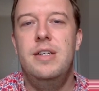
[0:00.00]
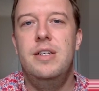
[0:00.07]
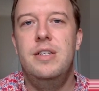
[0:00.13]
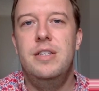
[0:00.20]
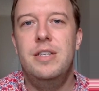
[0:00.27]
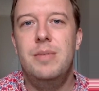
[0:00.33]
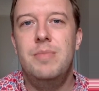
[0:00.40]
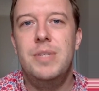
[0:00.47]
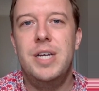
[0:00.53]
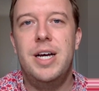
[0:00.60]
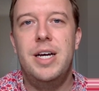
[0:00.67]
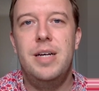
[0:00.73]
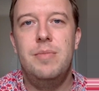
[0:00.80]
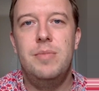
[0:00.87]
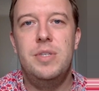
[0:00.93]

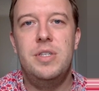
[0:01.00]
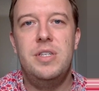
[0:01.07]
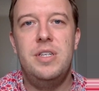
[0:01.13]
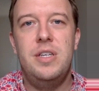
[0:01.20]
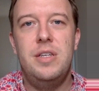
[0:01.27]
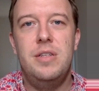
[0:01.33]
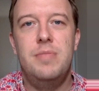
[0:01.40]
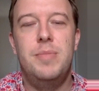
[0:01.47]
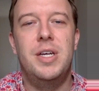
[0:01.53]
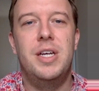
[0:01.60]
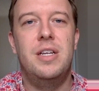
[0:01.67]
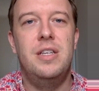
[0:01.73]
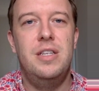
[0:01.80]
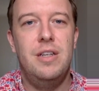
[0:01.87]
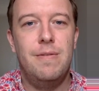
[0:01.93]
Sometimes C's
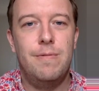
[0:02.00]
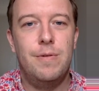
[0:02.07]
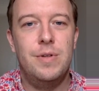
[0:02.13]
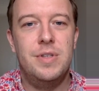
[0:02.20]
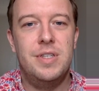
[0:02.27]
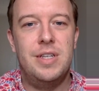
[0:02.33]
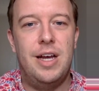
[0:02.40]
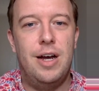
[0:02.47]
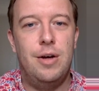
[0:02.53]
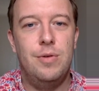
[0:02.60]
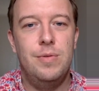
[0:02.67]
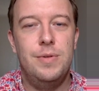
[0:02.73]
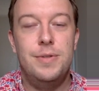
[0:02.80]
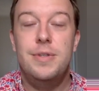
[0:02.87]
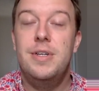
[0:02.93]
make different
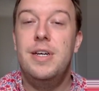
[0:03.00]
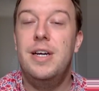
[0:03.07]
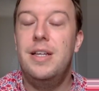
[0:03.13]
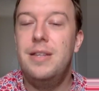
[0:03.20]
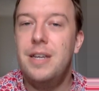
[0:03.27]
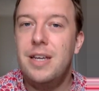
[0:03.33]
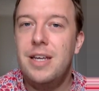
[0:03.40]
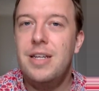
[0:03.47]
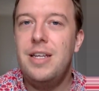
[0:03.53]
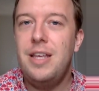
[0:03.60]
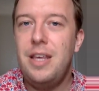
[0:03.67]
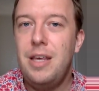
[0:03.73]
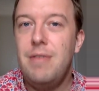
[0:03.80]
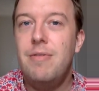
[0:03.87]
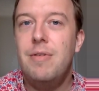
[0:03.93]
sounds, and they can
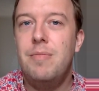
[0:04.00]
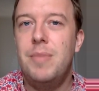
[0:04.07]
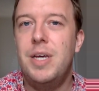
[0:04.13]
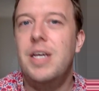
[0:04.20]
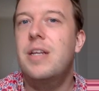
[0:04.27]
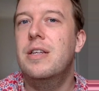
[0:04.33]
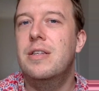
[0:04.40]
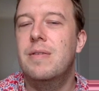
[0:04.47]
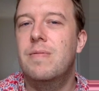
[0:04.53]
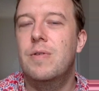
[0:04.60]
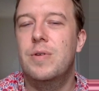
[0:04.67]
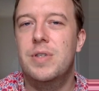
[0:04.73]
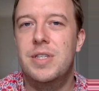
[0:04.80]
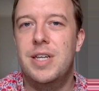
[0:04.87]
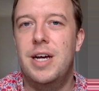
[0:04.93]
even make
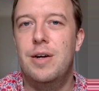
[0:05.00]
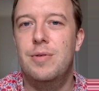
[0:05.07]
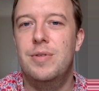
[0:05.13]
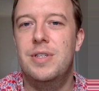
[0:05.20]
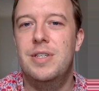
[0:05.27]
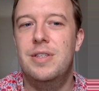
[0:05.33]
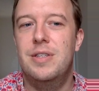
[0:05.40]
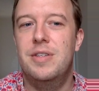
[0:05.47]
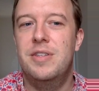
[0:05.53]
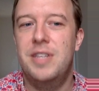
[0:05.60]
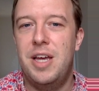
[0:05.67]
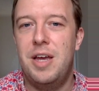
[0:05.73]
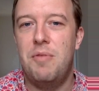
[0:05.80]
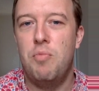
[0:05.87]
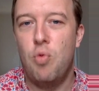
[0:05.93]
different sounds in the
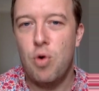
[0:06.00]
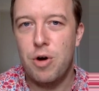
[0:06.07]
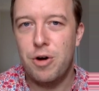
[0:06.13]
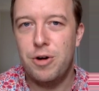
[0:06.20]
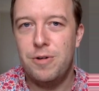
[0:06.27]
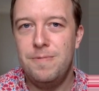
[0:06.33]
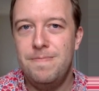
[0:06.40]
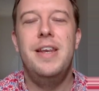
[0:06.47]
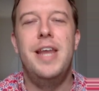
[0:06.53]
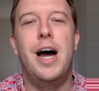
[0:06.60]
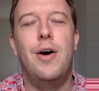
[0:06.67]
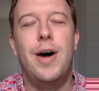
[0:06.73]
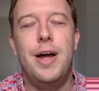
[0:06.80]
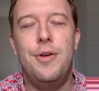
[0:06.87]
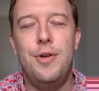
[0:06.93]
same word. Now,
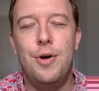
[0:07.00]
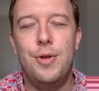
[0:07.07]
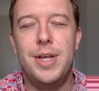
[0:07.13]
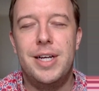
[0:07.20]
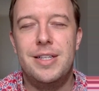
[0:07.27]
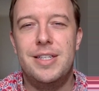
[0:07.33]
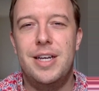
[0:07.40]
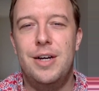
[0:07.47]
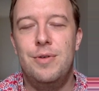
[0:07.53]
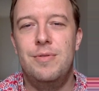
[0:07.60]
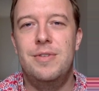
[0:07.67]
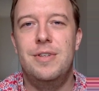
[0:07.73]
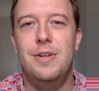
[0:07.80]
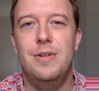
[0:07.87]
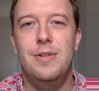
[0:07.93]
I know that
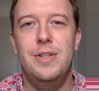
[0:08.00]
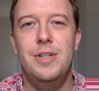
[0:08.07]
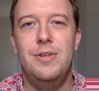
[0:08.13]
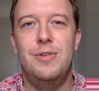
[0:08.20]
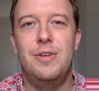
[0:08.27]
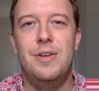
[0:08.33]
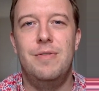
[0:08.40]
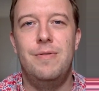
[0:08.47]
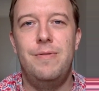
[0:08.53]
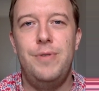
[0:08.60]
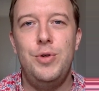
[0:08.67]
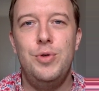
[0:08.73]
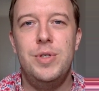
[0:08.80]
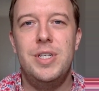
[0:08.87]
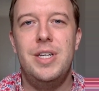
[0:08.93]
sounds a little
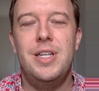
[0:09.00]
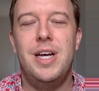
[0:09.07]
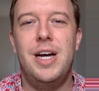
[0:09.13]
confusing.